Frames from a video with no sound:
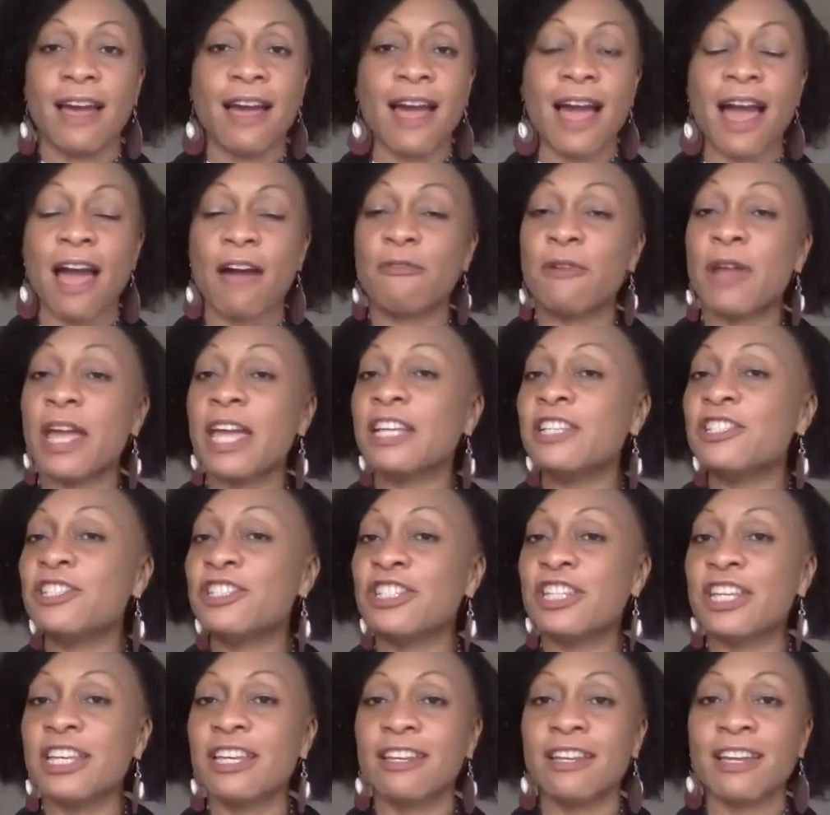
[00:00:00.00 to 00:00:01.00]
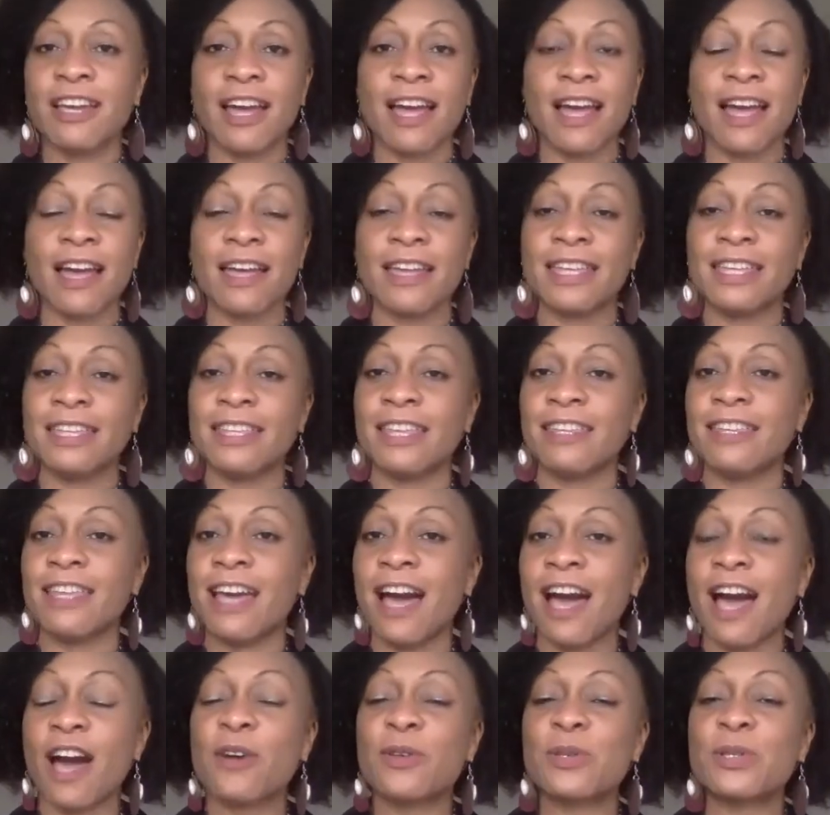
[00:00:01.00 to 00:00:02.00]
arranging either the
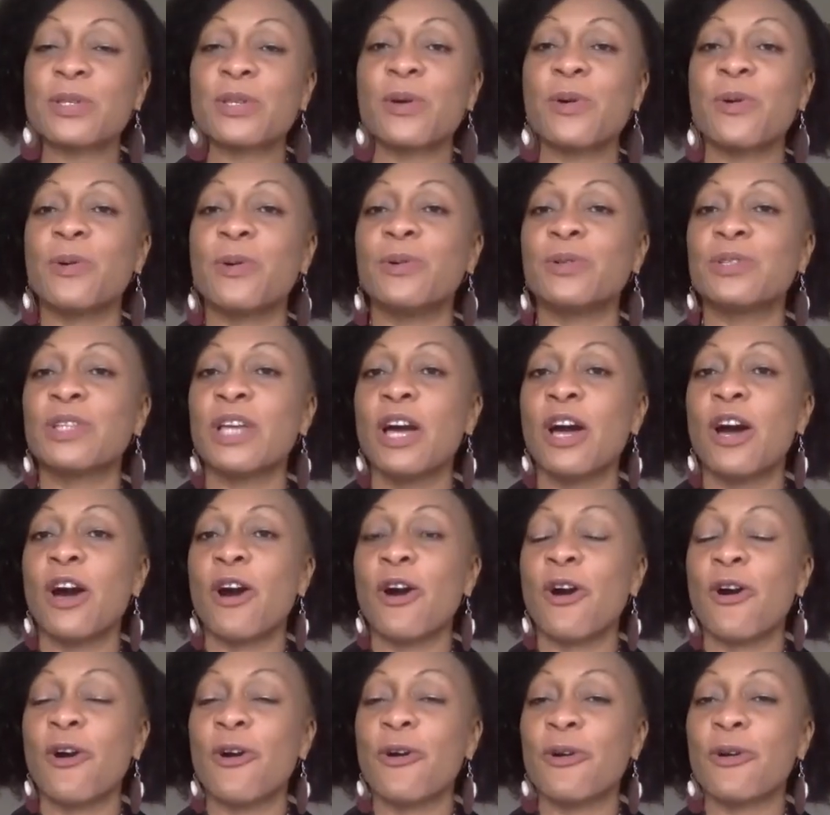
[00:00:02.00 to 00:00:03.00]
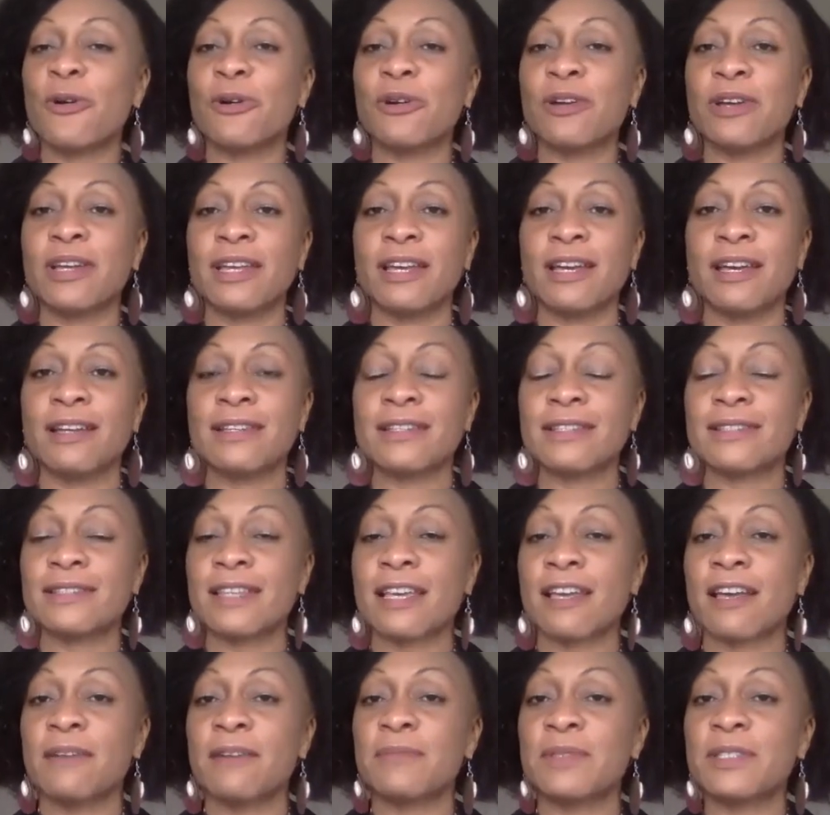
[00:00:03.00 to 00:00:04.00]
household or
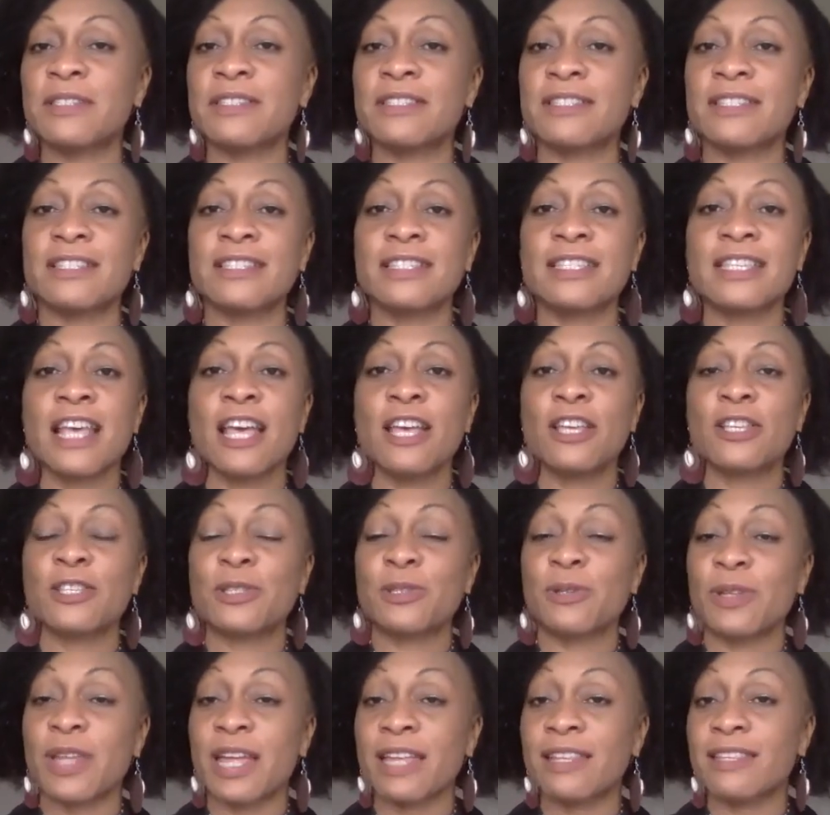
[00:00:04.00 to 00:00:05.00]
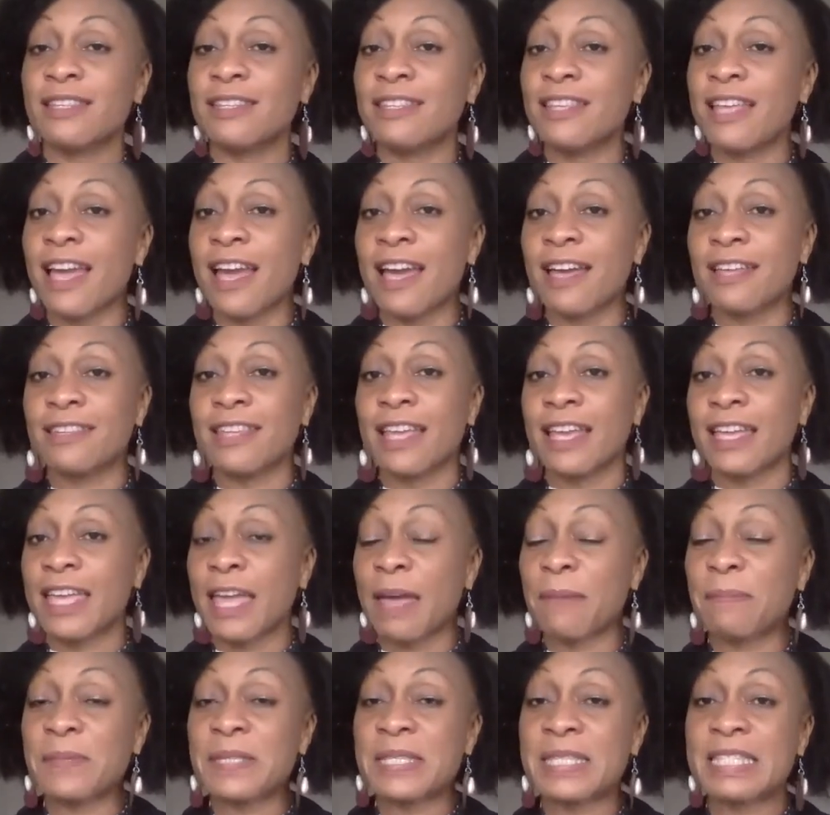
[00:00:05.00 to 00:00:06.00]
circumstances so that they're
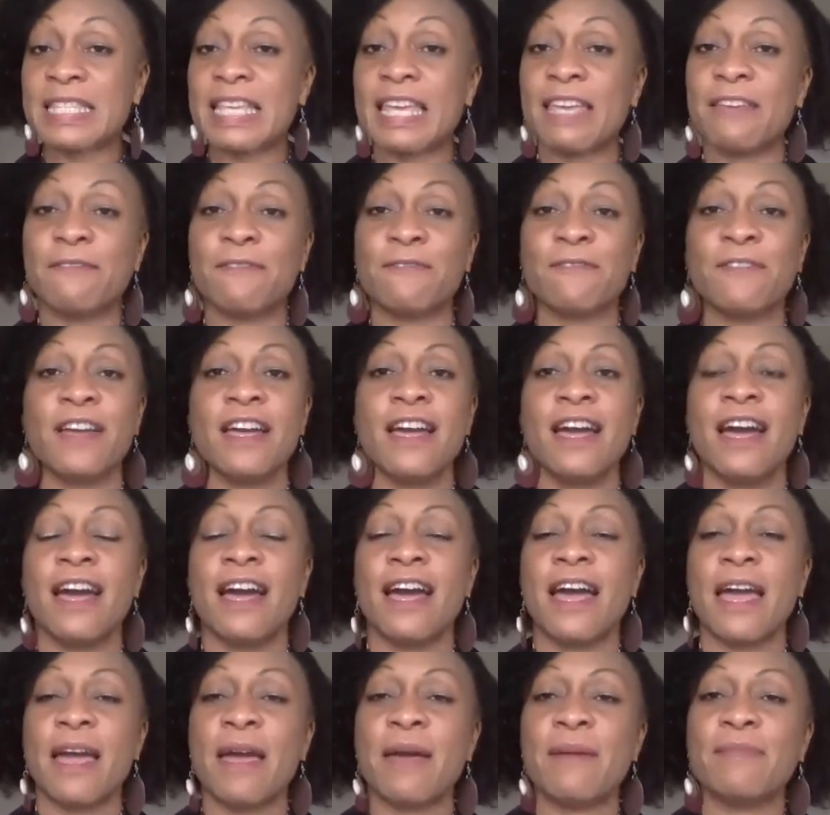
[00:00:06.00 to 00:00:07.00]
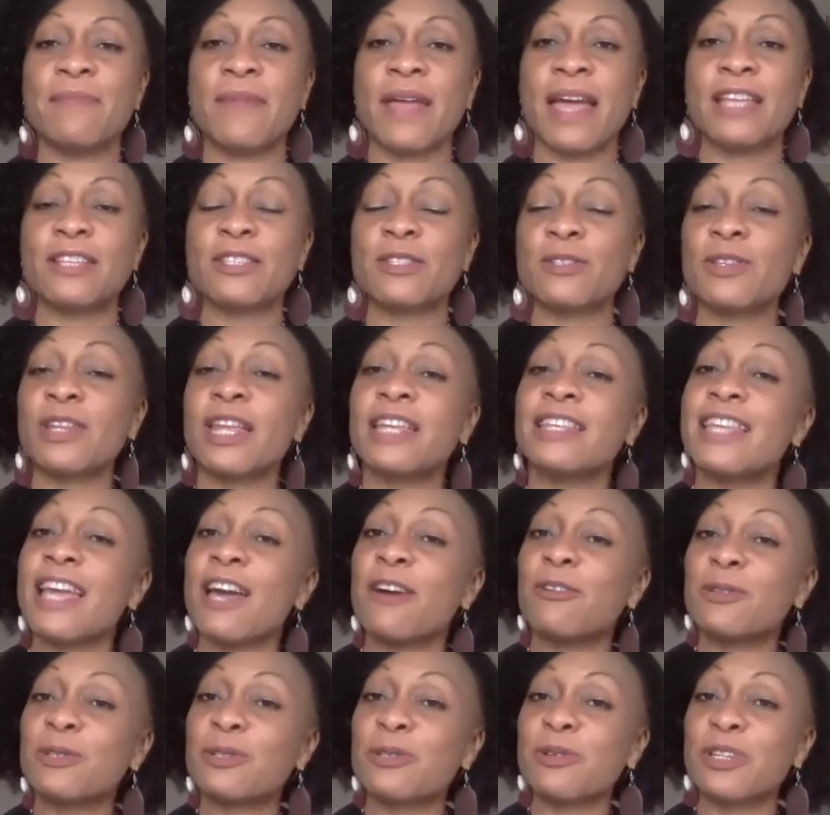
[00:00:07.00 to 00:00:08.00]
kept safe and so that
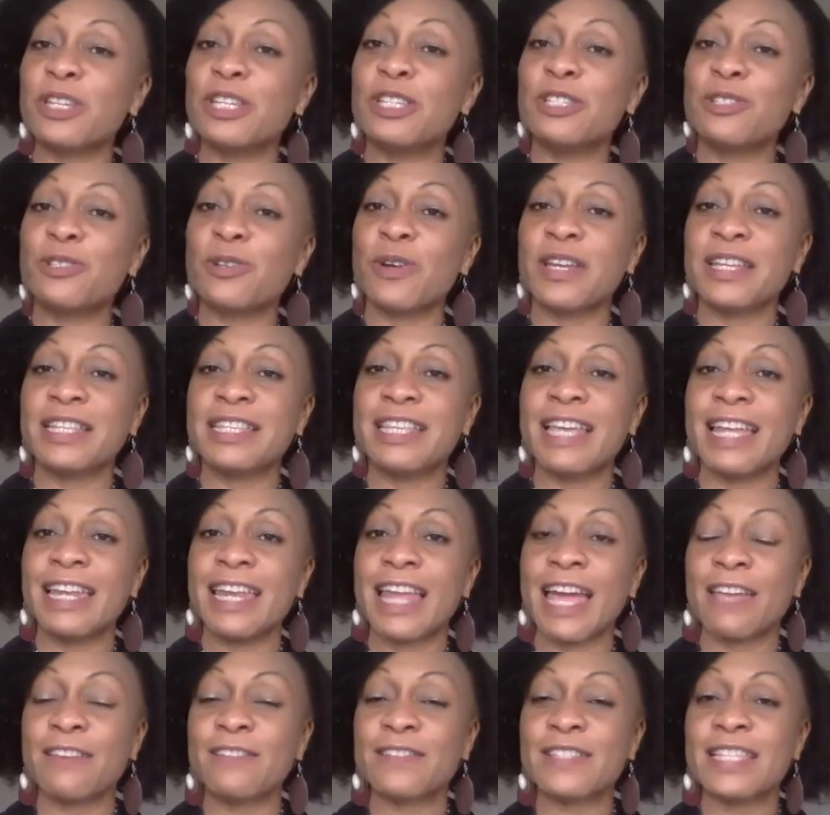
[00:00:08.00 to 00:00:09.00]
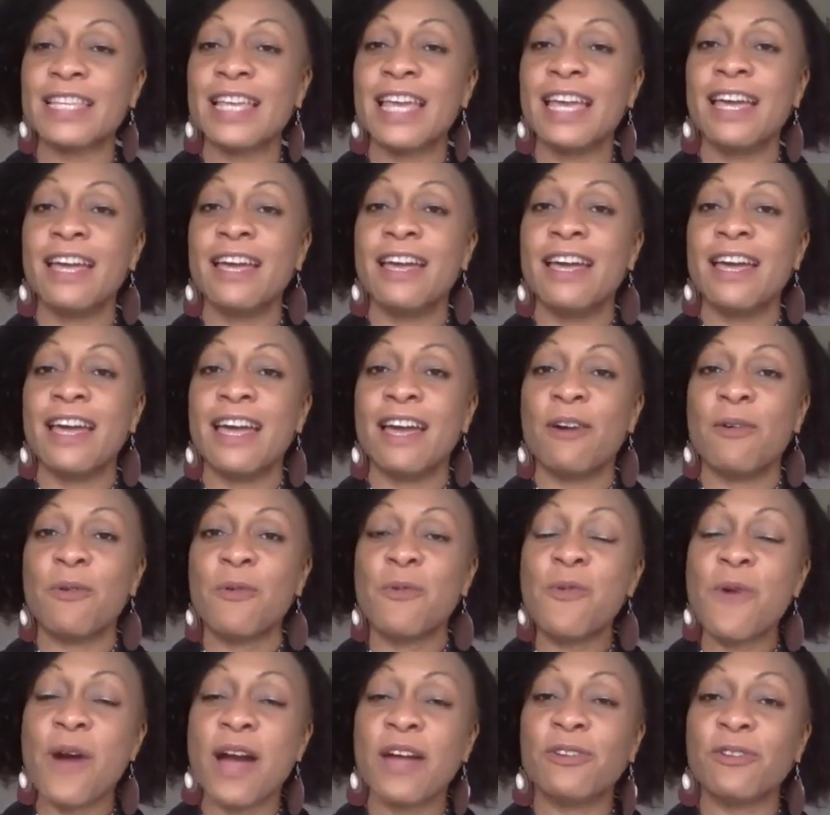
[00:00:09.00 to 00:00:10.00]
they're also enjoying their lives.
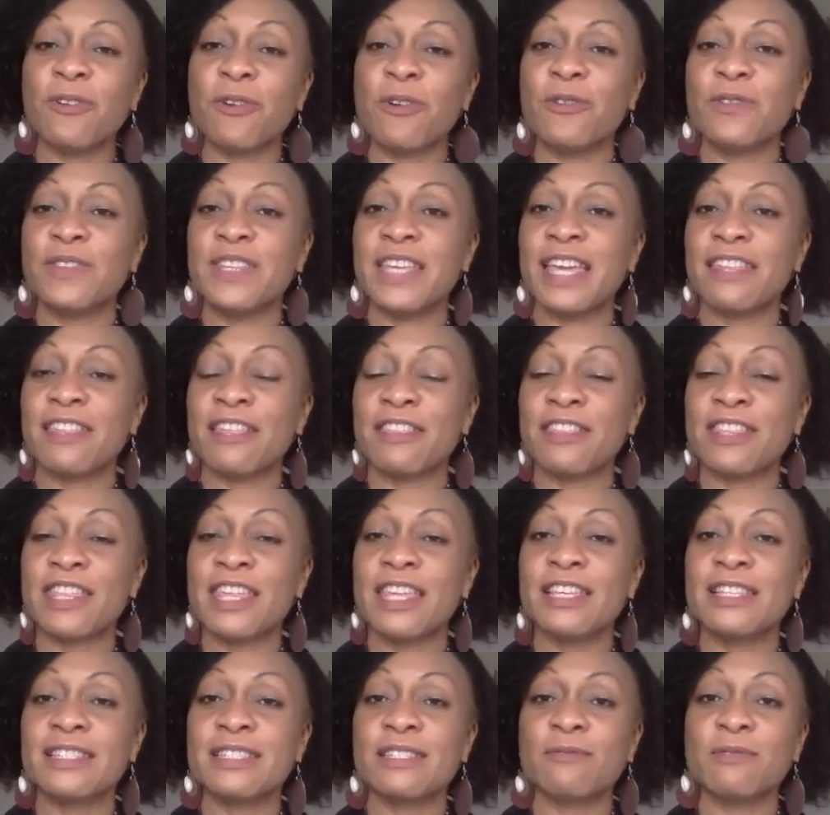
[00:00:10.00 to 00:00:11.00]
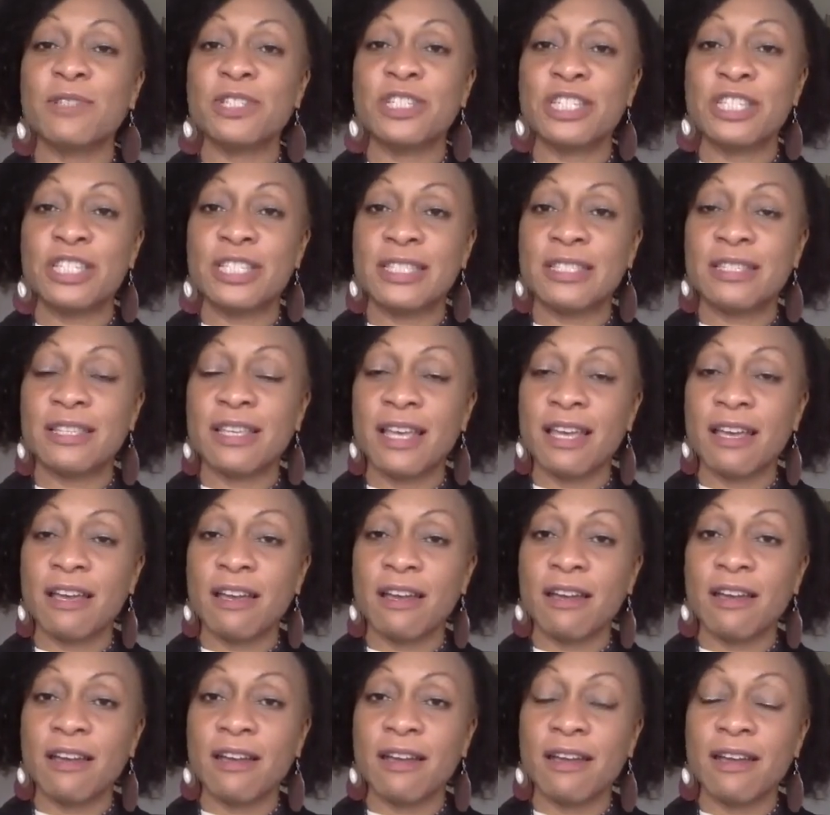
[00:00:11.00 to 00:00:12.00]
One of the other things which is
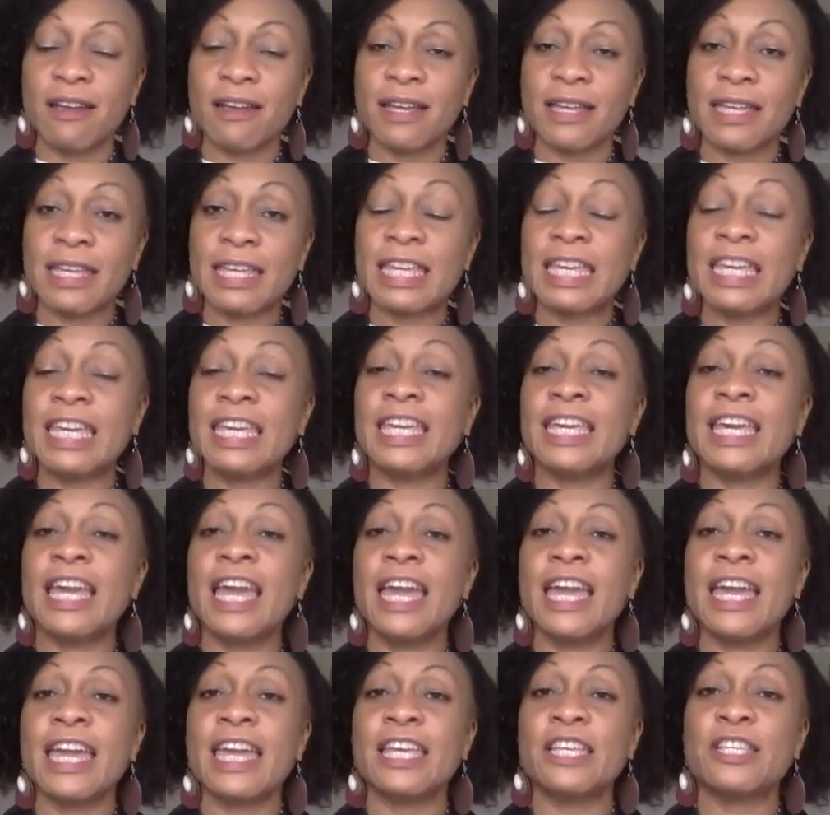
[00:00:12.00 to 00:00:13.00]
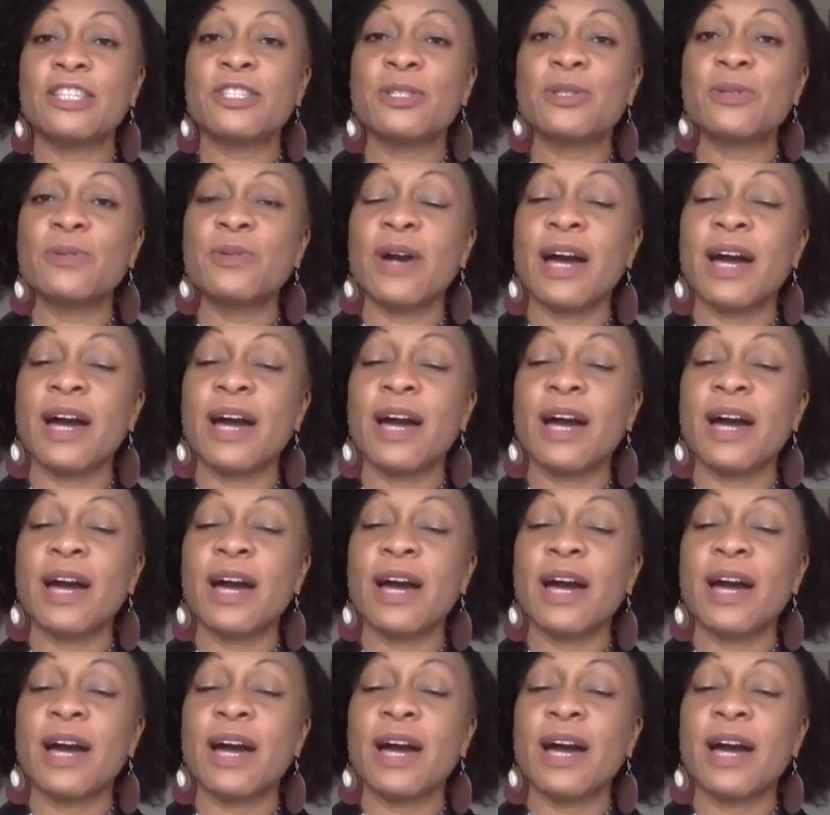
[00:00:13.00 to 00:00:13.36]
key is to